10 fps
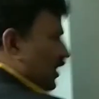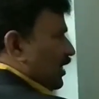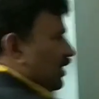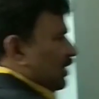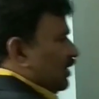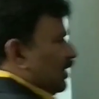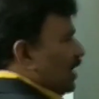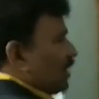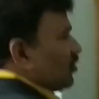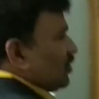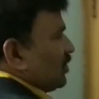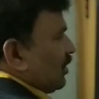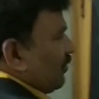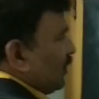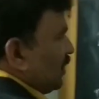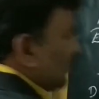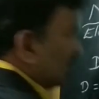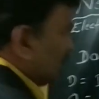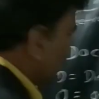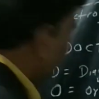the diagnosis of the
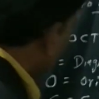disease